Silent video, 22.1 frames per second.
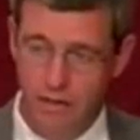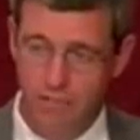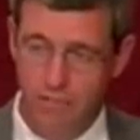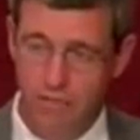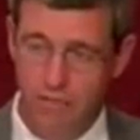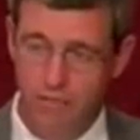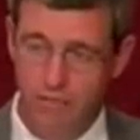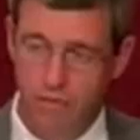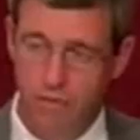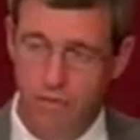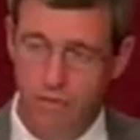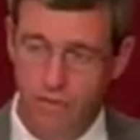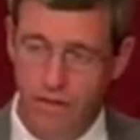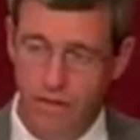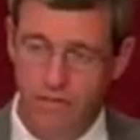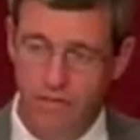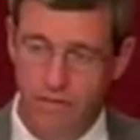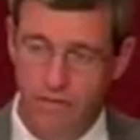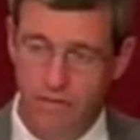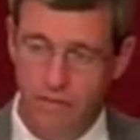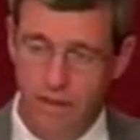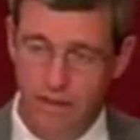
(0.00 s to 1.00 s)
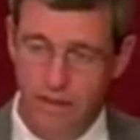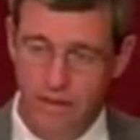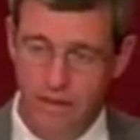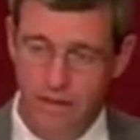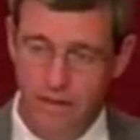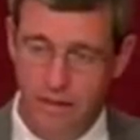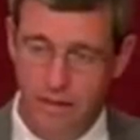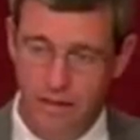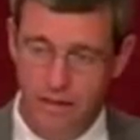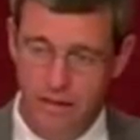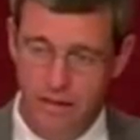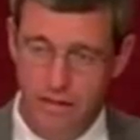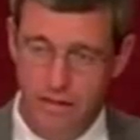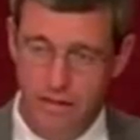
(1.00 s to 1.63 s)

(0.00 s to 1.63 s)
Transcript: before we even recognize